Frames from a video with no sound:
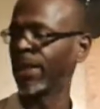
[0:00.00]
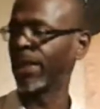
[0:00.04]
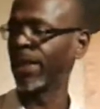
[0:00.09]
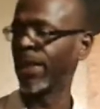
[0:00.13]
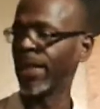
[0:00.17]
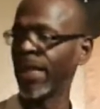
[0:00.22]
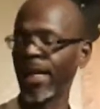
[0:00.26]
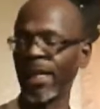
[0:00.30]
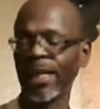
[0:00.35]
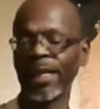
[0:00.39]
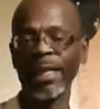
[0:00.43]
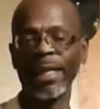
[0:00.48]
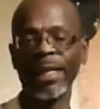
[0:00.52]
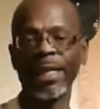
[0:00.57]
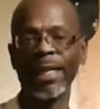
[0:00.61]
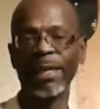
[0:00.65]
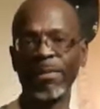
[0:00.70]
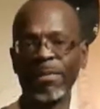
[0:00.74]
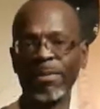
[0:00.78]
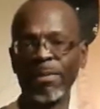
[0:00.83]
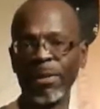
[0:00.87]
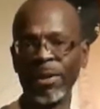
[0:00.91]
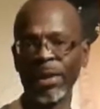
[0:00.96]
Look at that there,
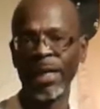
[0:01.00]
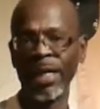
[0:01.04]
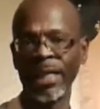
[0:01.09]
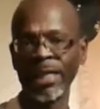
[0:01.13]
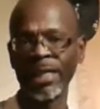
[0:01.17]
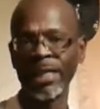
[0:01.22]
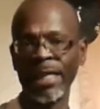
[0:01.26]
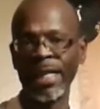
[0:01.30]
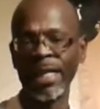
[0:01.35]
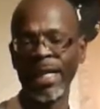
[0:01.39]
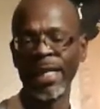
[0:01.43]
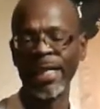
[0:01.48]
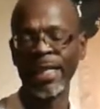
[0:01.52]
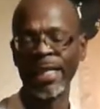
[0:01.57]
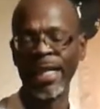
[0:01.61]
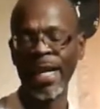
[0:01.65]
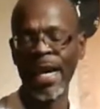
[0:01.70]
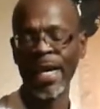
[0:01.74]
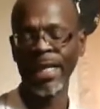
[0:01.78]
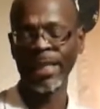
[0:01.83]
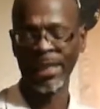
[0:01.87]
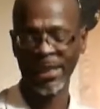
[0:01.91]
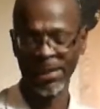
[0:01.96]
there boy that said that
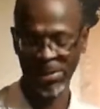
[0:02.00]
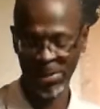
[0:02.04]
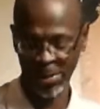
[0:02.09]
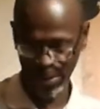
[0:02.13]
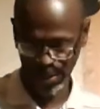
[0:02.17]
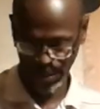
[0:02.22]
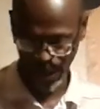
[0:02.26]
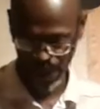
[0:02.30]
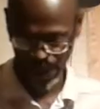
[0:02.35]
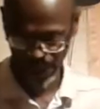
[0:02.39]
dancing on him.